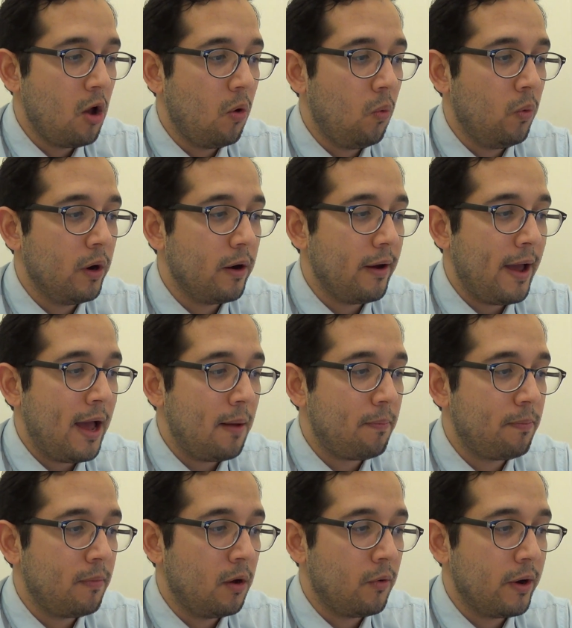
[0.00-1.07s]
where
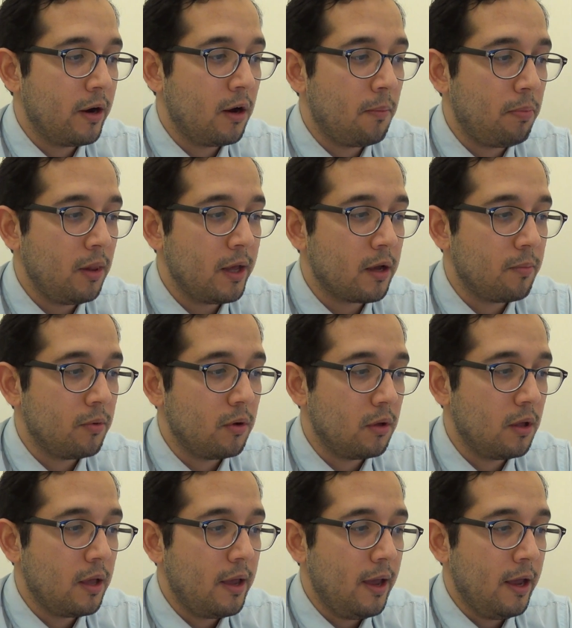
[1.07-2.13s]
applicable,
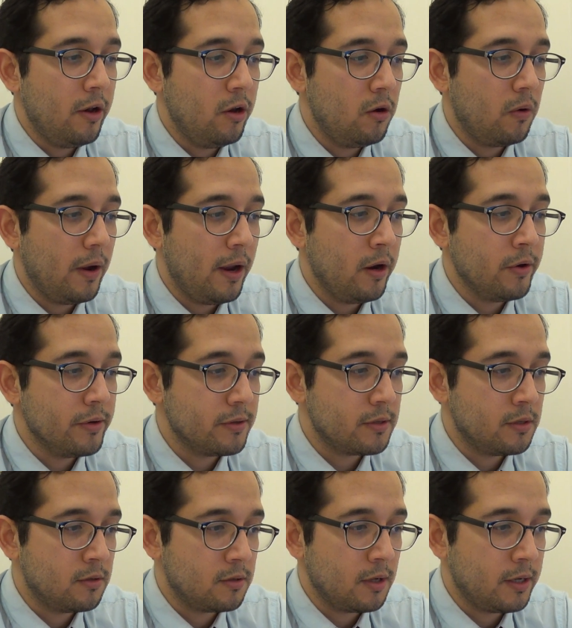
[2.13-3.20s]
and no
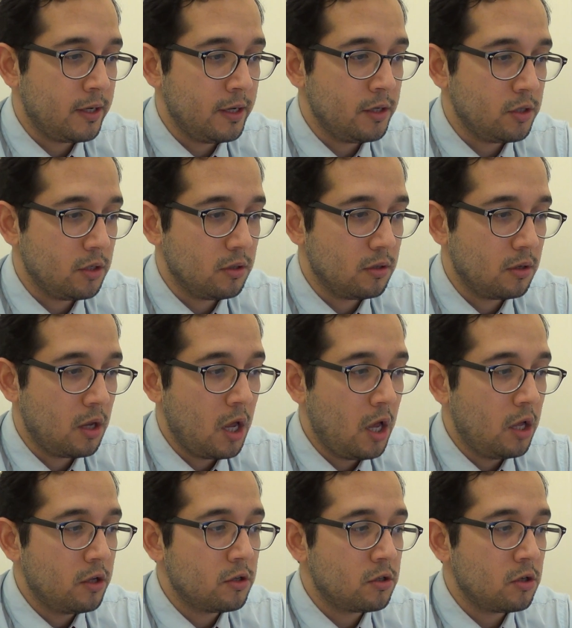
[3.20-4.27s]
errors in citation.
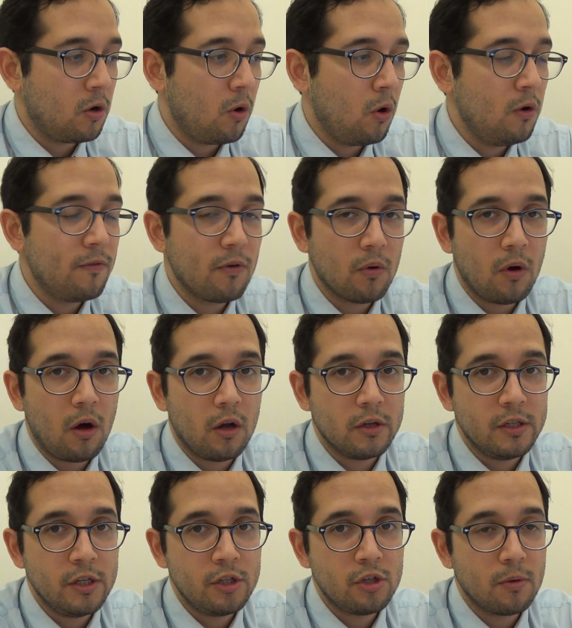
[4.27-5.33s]
So overall,
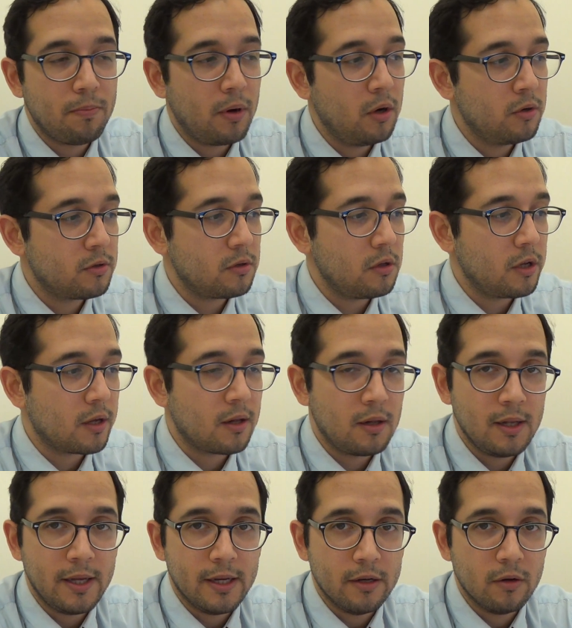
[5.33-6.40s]
did your posts look
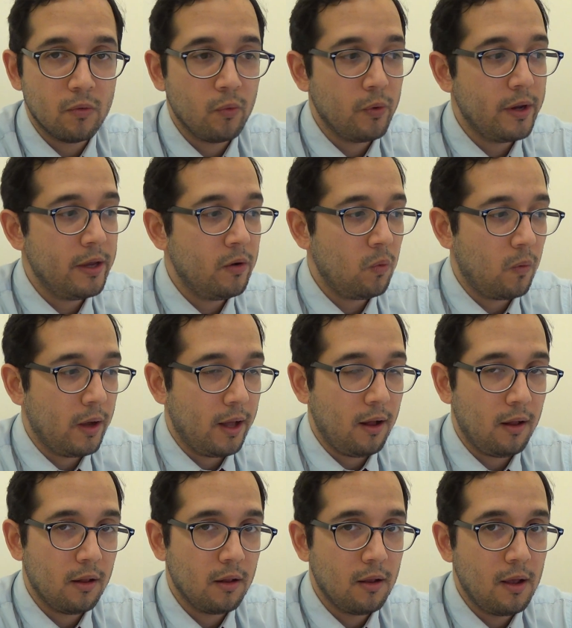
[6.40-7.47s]
clean, written
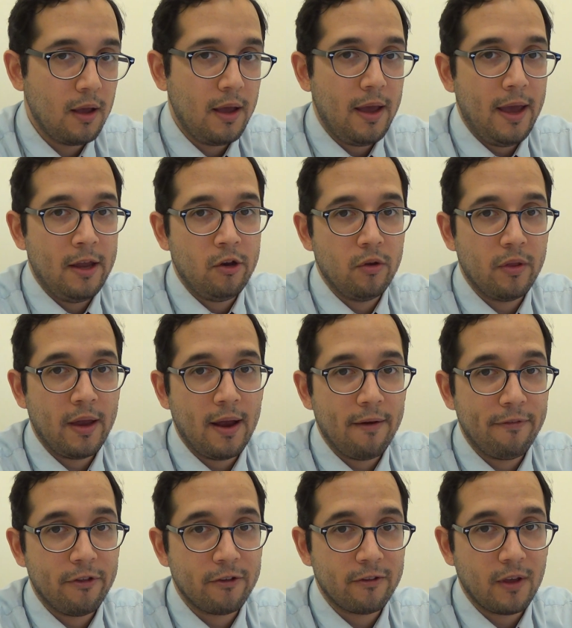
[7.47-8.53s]
well, and do they
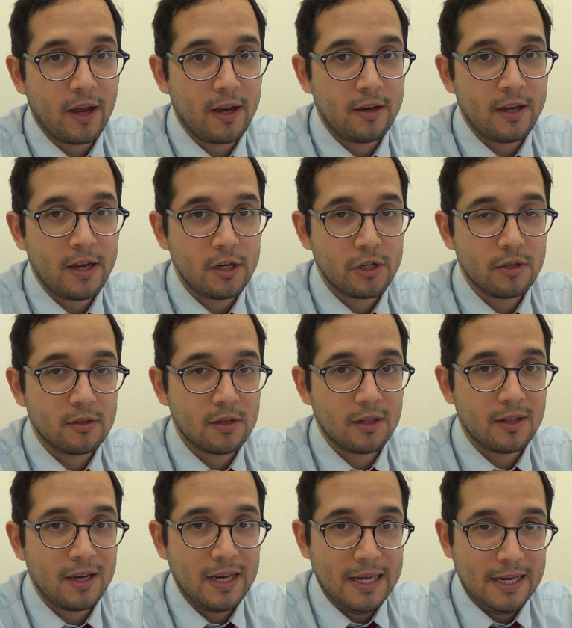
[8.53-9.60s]
have the citations that
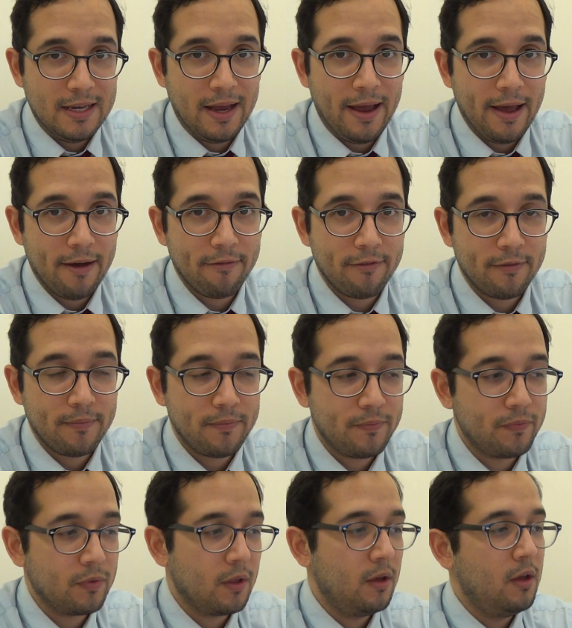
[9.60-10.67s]
they need to have?
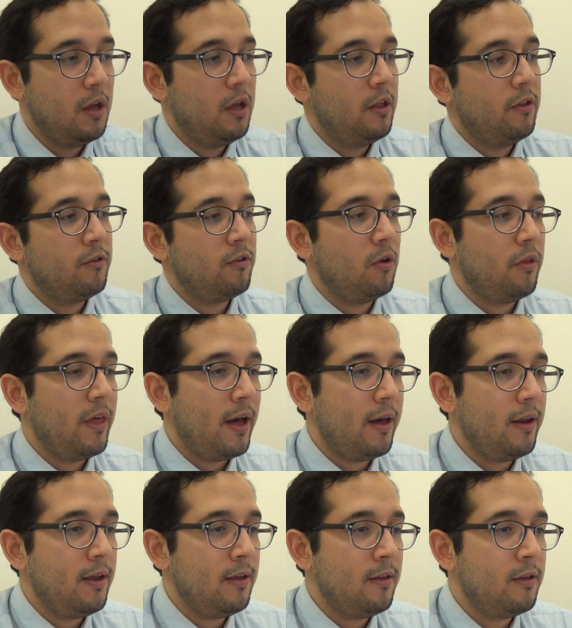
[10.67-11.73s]
So
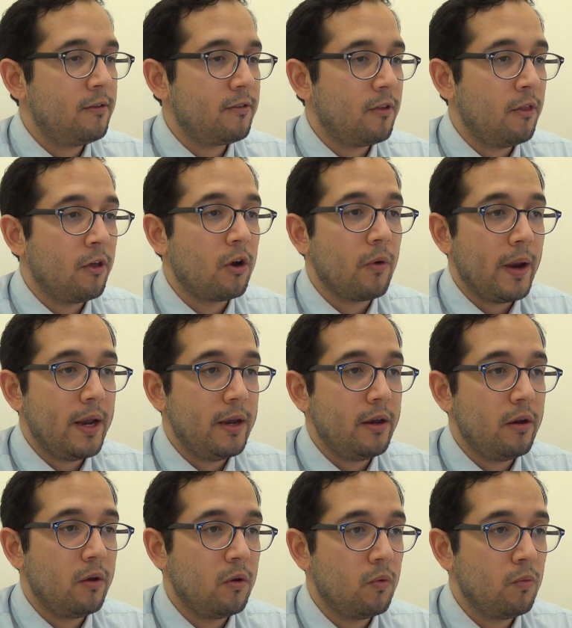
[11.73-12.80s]
that is the
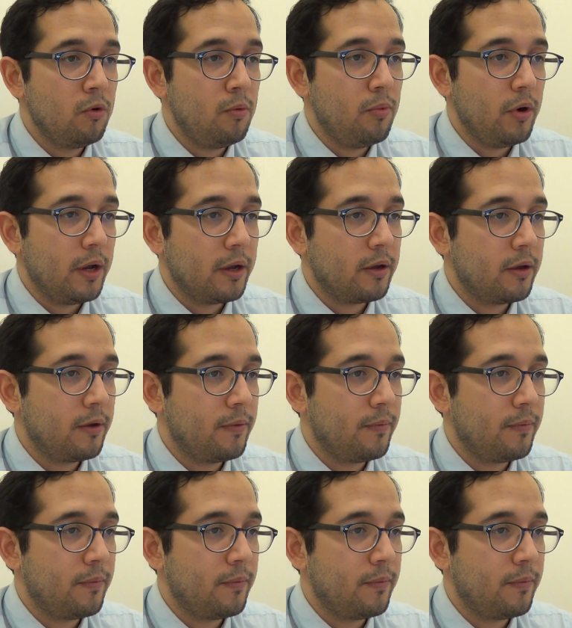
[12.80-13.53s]
grading rubric.